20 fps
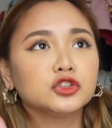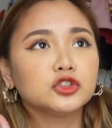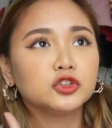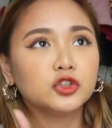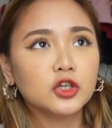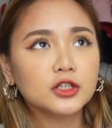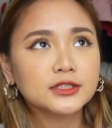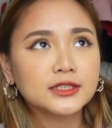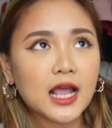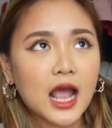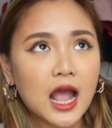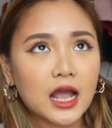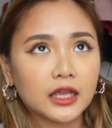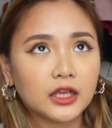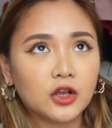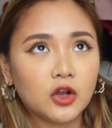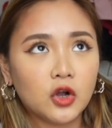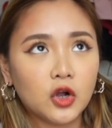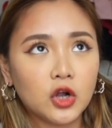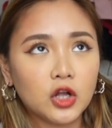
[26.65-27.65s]
doon sa
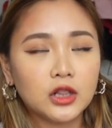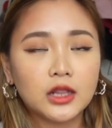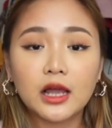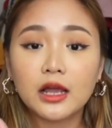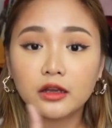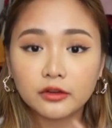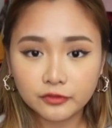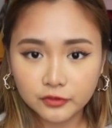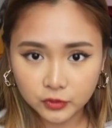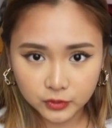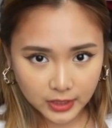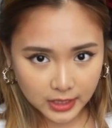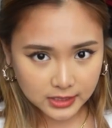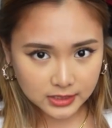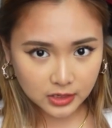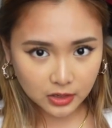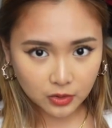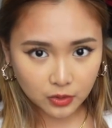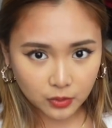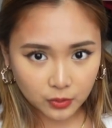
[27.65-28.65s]
aking haul a few
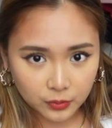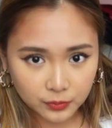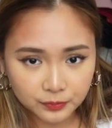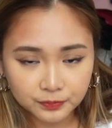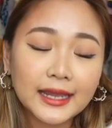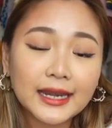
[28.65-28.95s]
days ago.